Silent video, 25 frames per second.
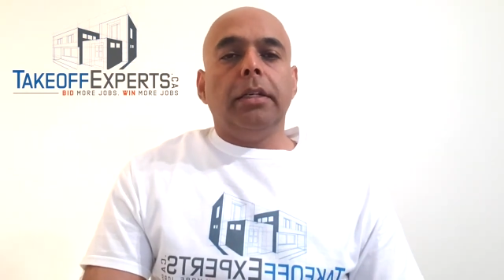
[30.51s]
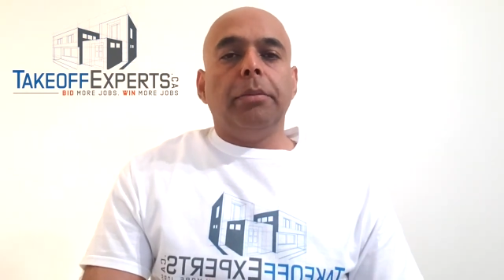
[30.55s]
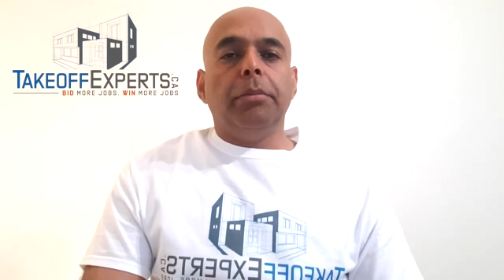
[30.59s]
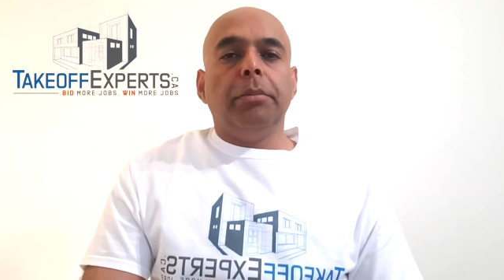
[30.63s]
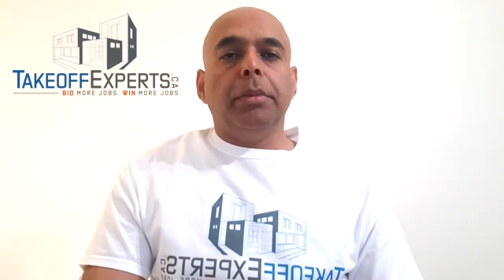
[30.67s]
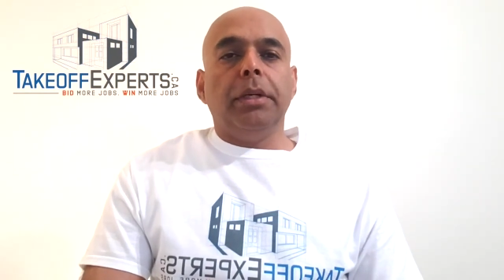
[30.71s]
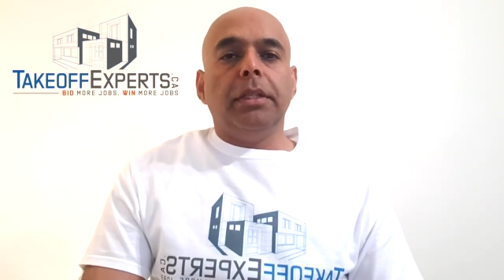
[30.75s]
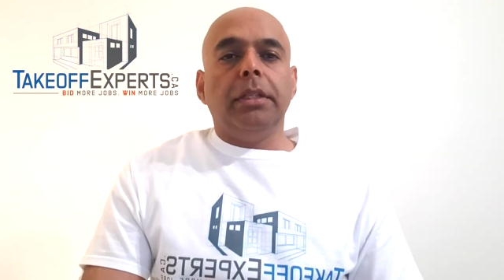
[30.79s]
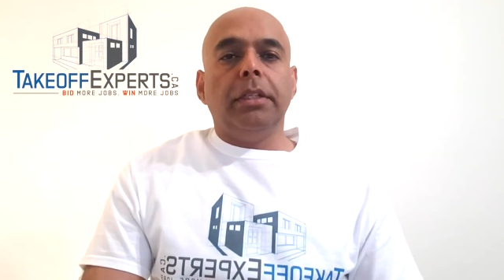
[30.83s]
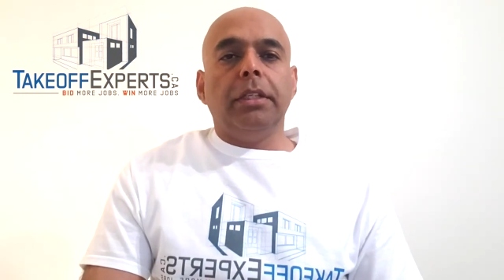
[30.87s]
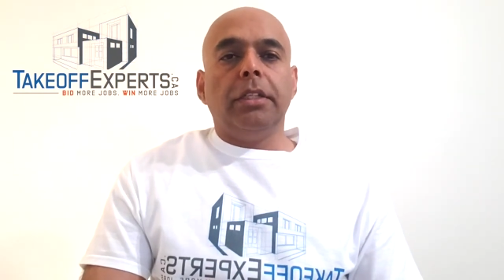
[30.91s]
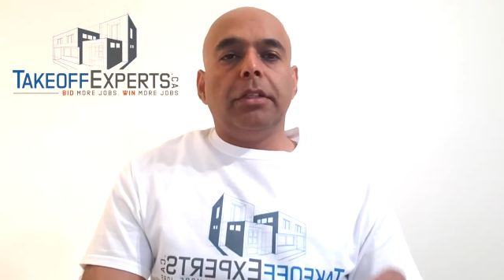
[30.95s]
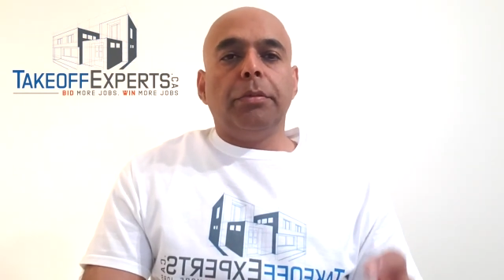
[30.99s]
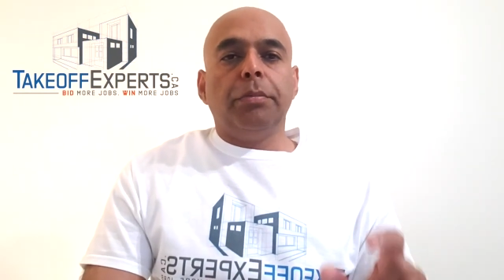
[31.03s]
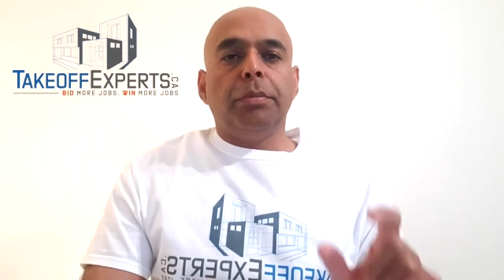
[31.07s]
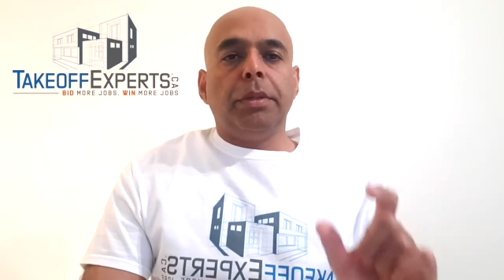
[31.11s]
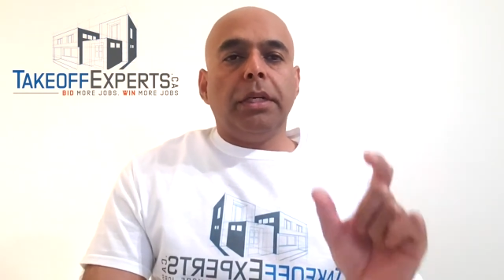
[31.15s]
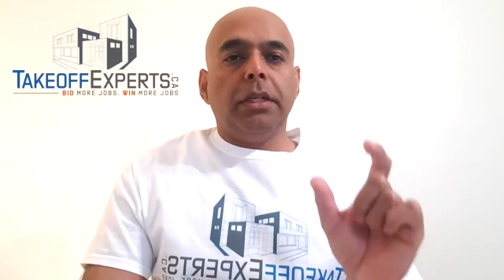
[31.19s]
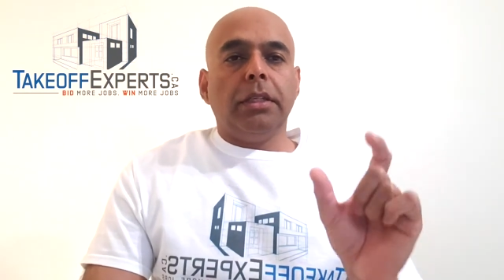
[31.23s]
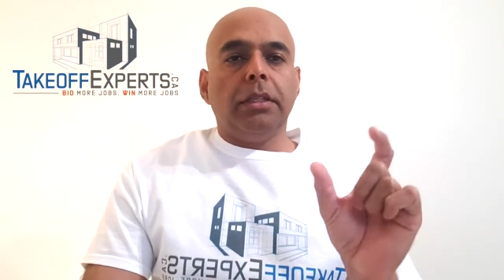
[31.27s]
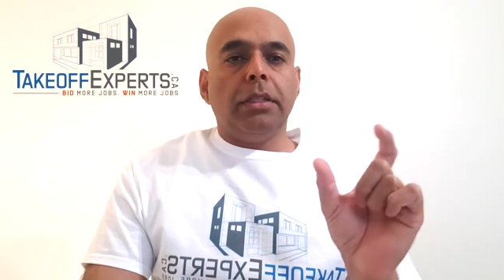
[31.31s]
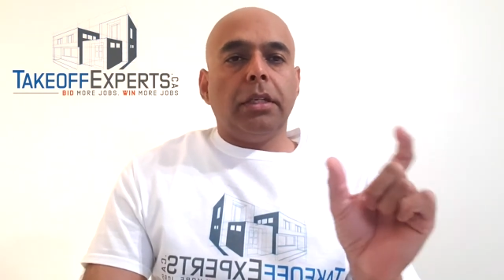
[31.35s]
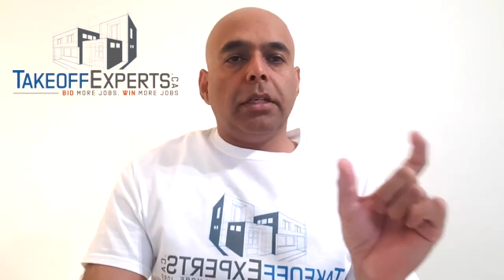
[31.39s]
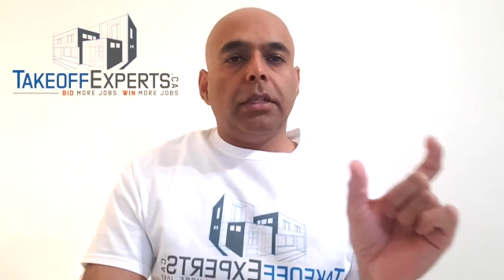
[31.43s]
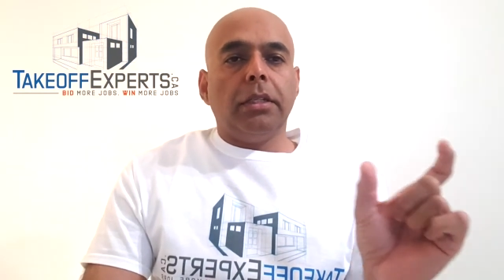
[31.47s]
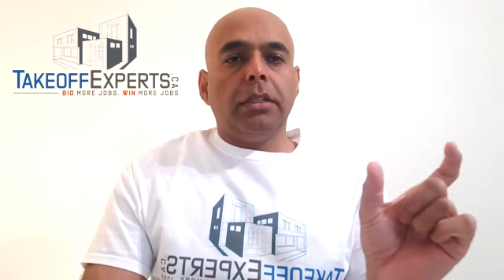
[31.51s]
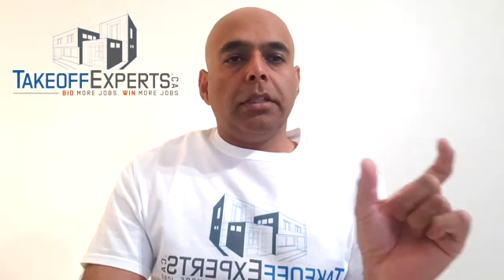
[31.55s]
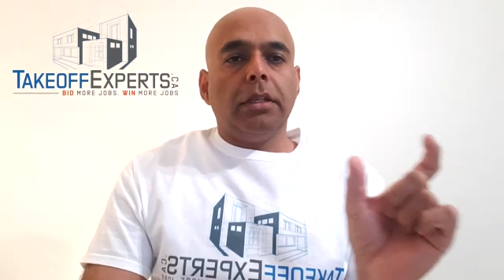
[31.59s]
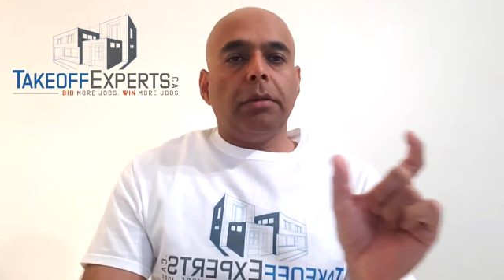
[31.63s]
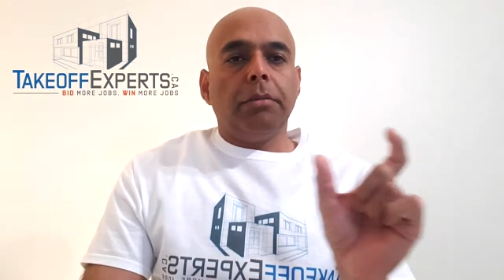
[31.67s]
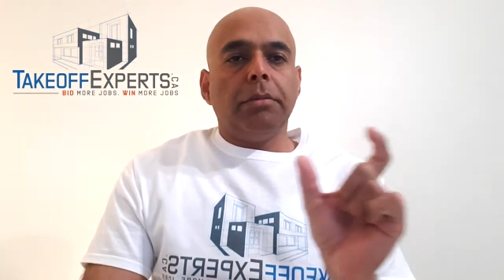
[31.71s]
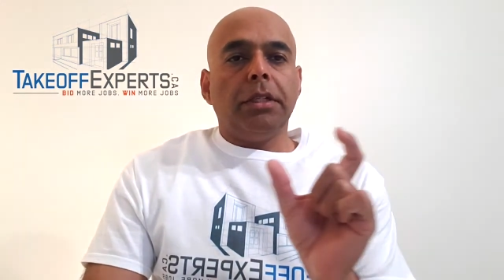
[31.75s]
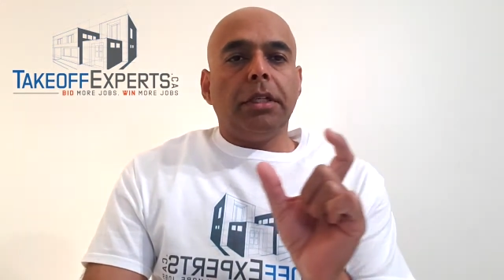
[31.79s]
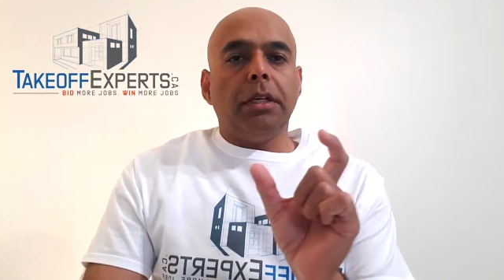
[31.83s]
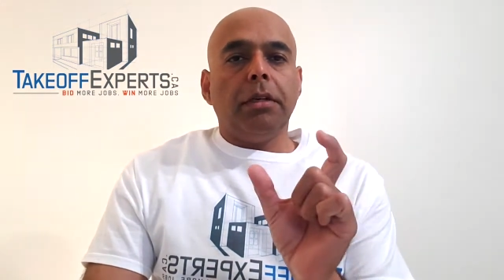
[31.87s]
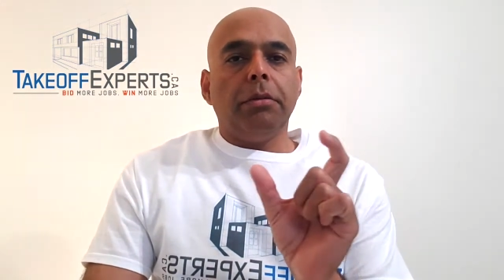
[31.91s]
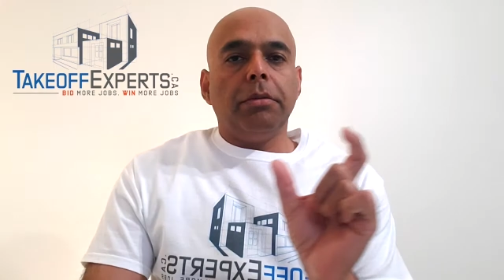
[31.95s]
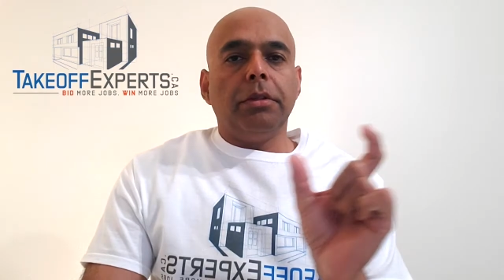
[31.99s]
but the specs are
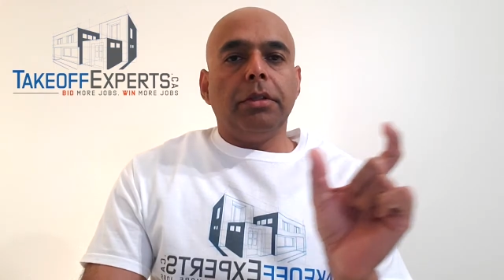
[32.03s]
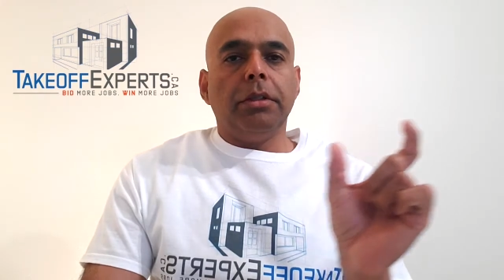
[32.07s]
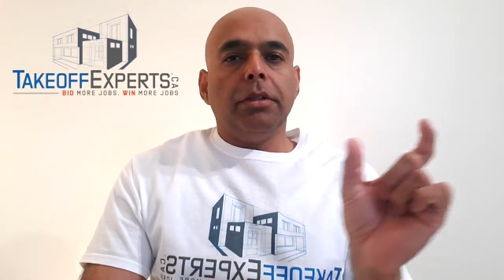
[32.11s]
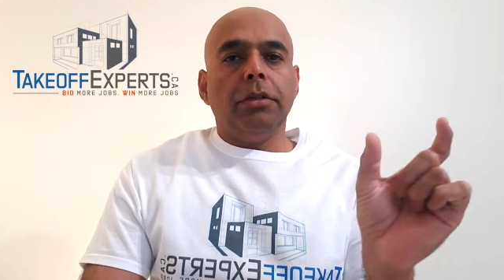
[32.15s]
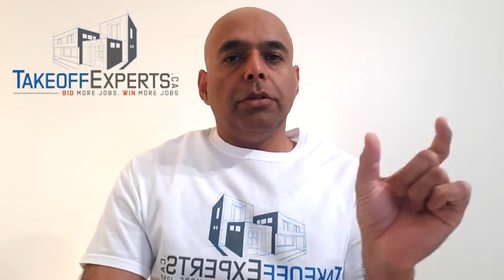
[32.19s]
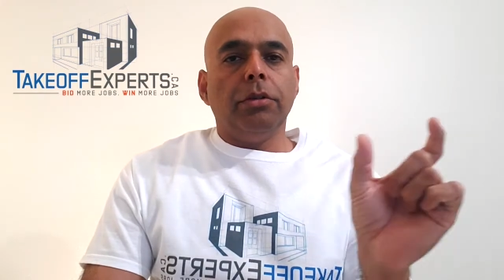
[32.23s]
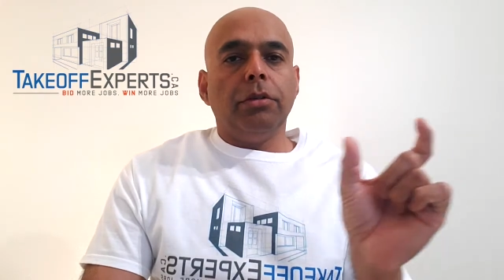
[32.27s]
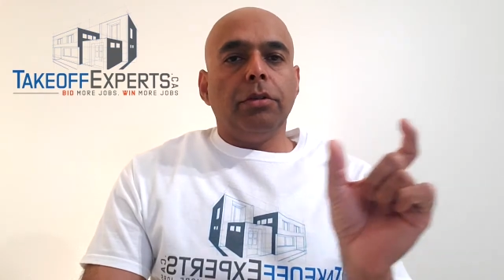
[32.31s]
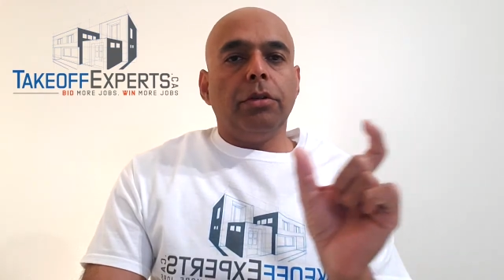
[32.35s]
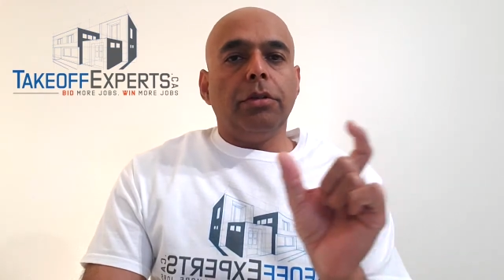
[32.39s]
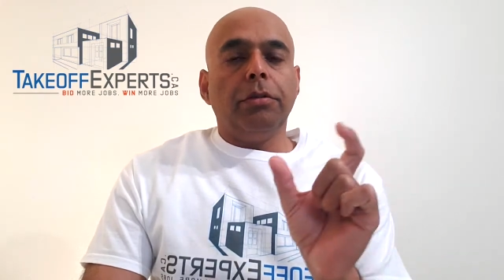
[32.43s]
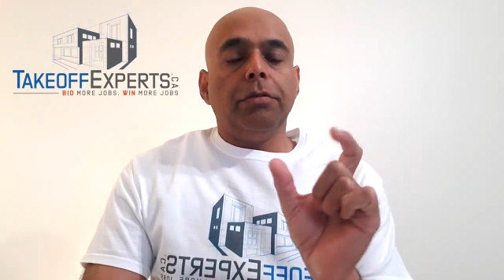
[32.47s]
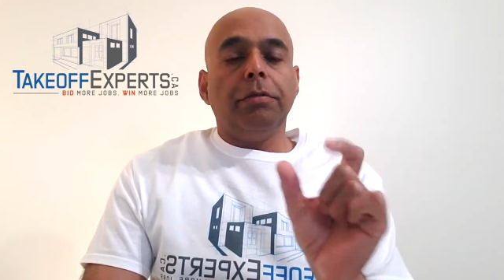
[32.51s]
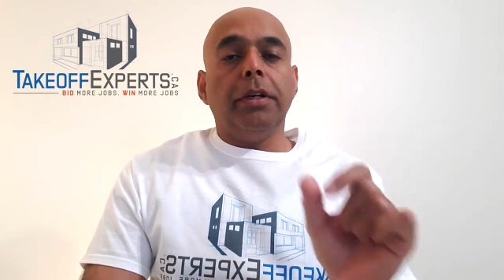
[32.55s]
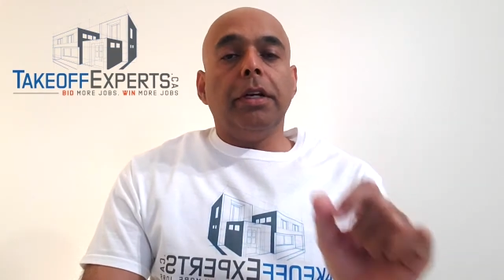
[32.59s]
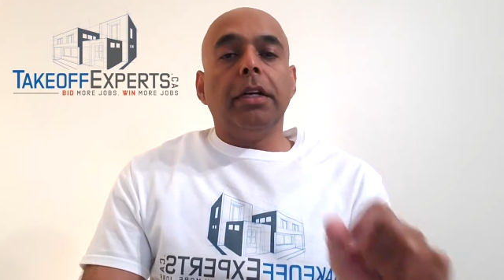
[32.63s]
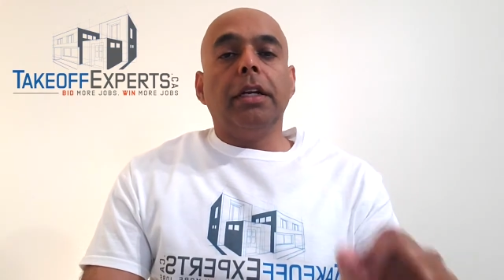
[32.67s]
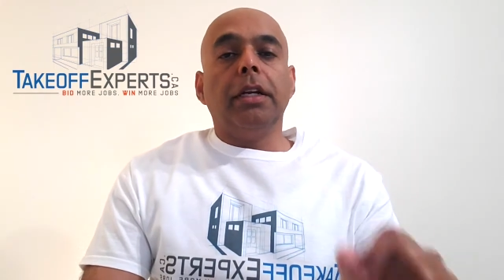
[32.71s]
sometimes not very